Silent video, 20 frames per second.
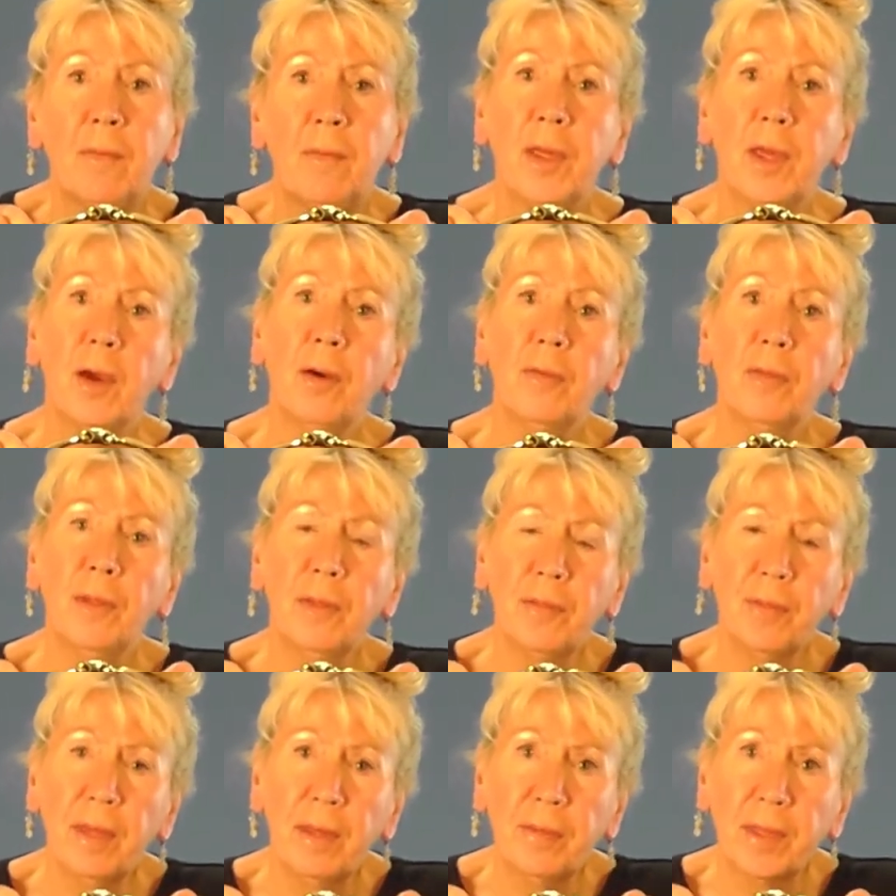The
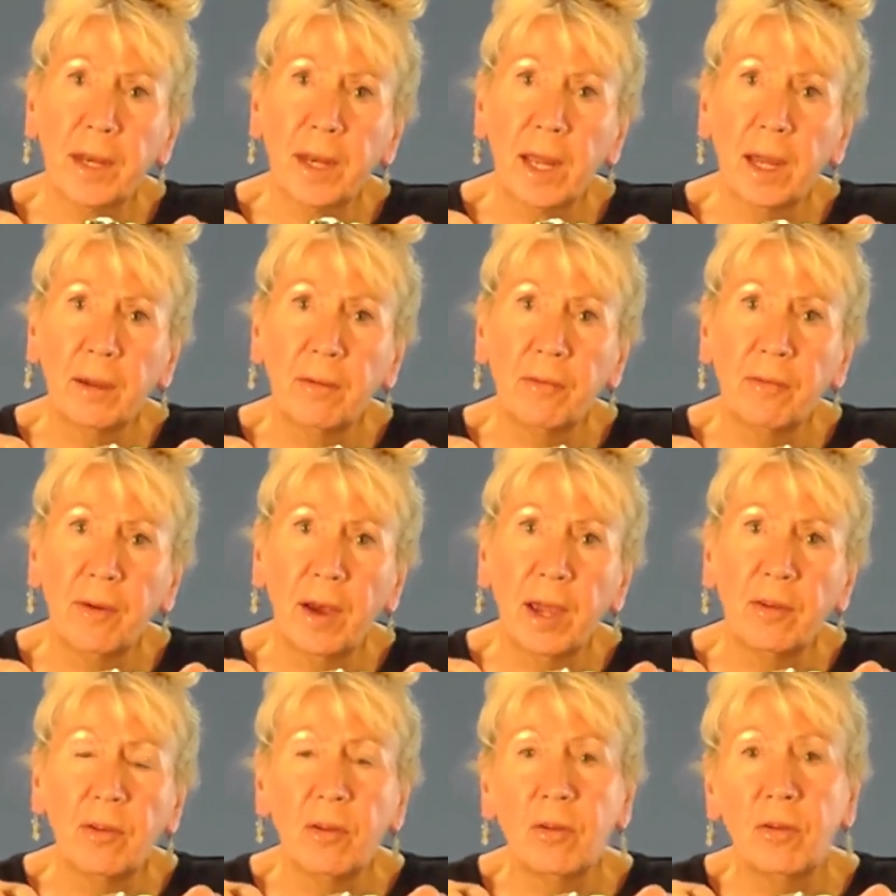other thing that I
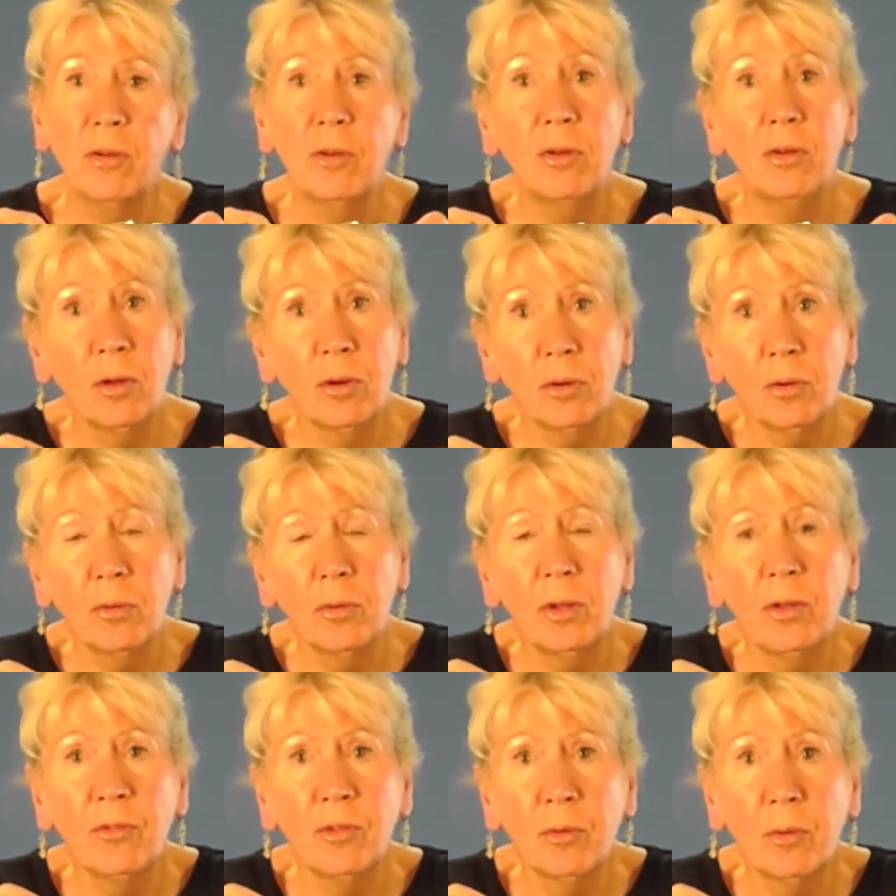find, and not
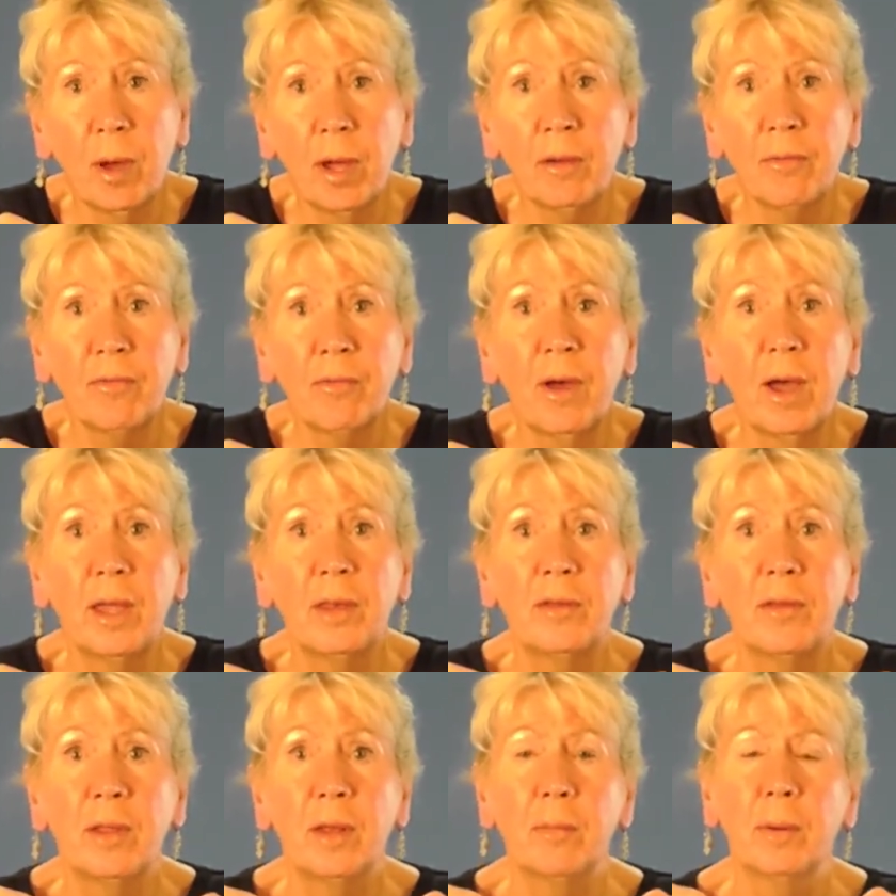only do I
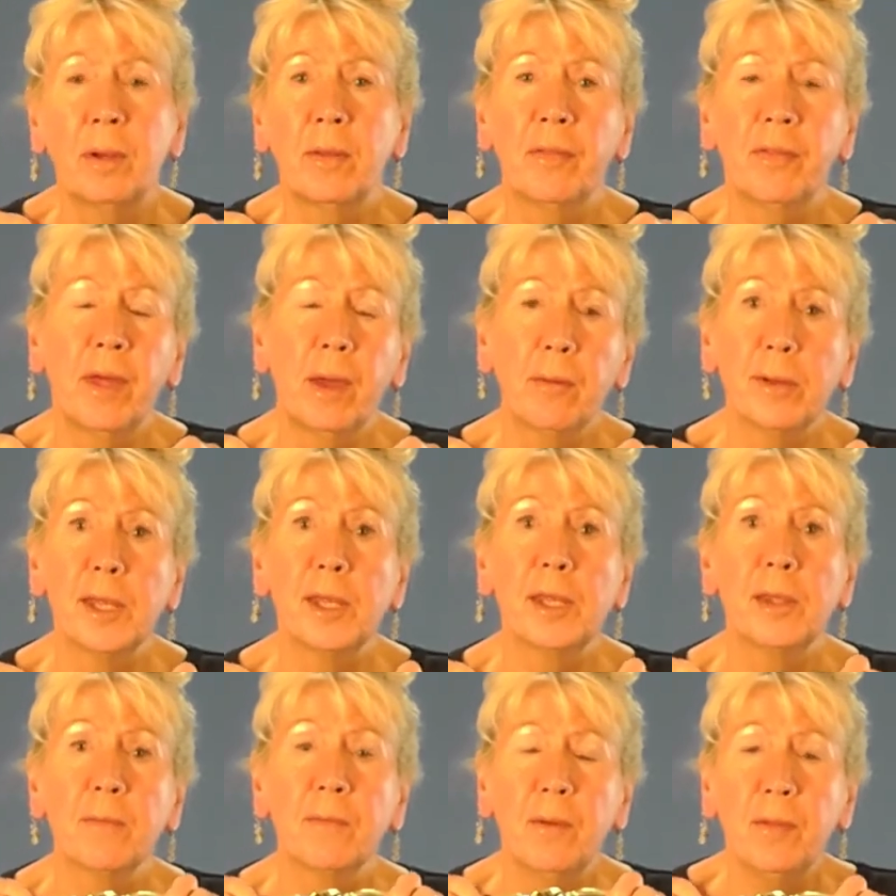find it, but
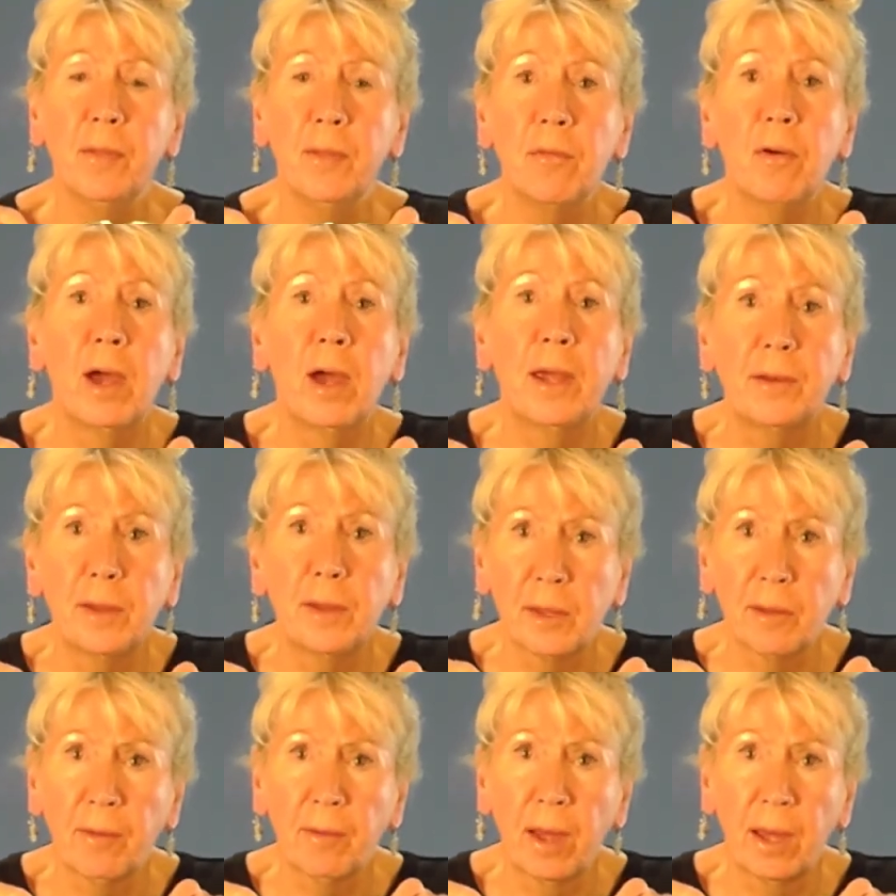thousands of other
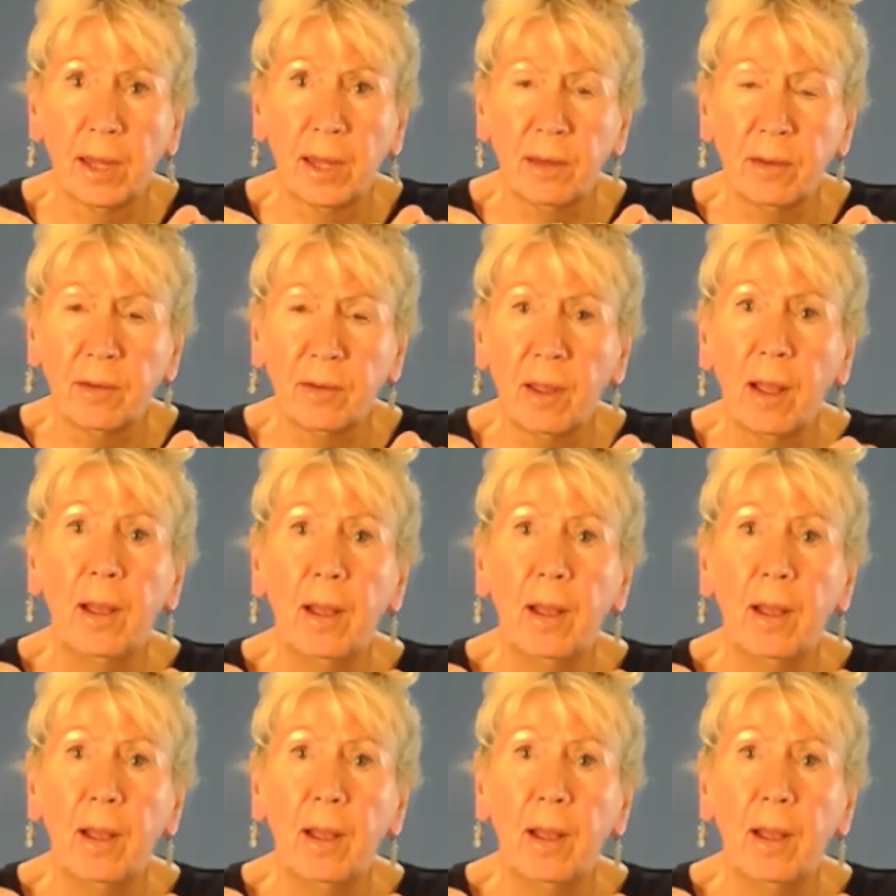riders find,